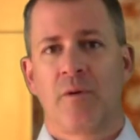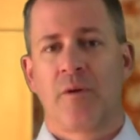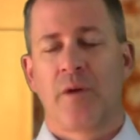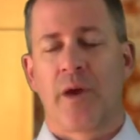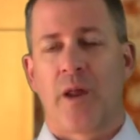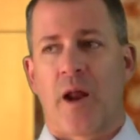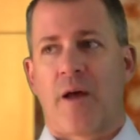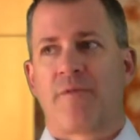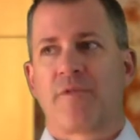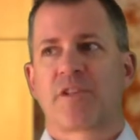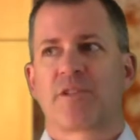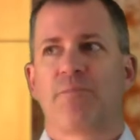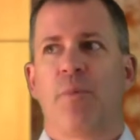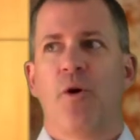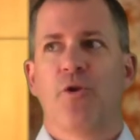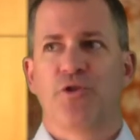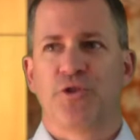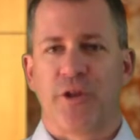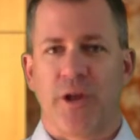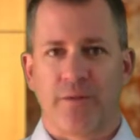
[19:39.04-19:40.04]
And I've
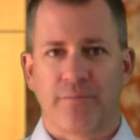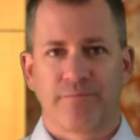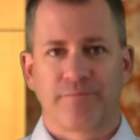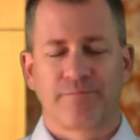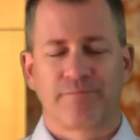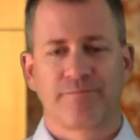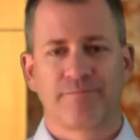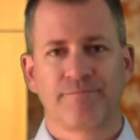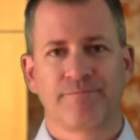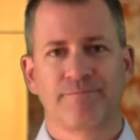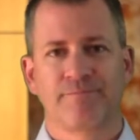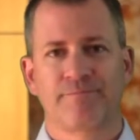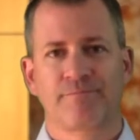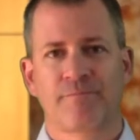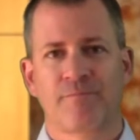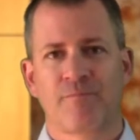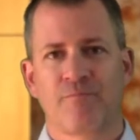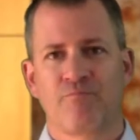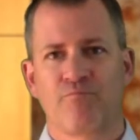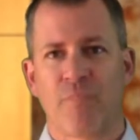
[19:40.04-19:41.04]
exposed it.
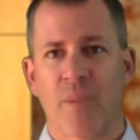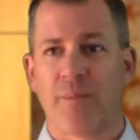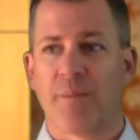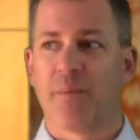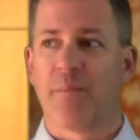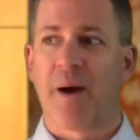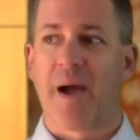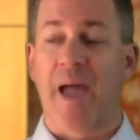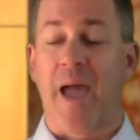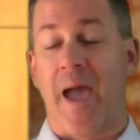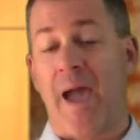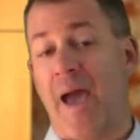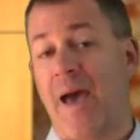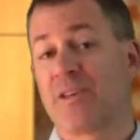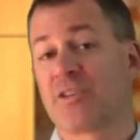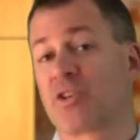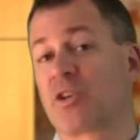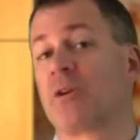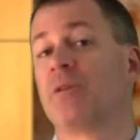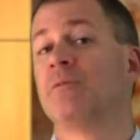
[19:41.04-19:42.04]
Maybe my
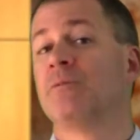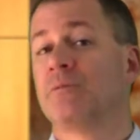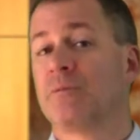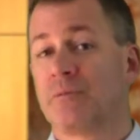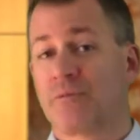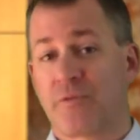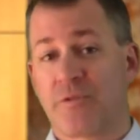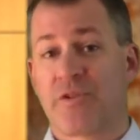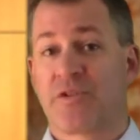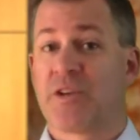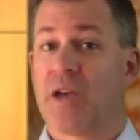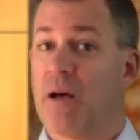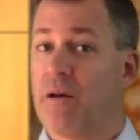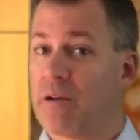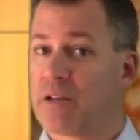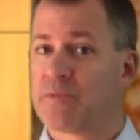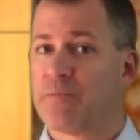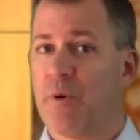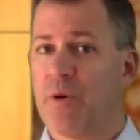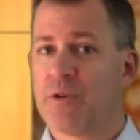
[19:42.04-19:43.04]
ask for the sale
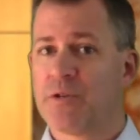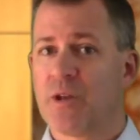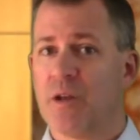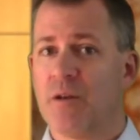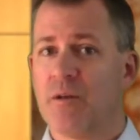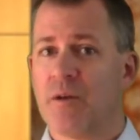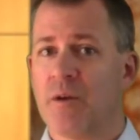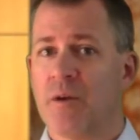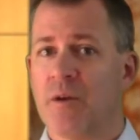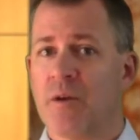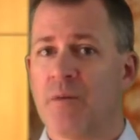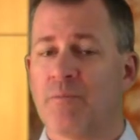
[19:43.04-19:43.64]
exposed it.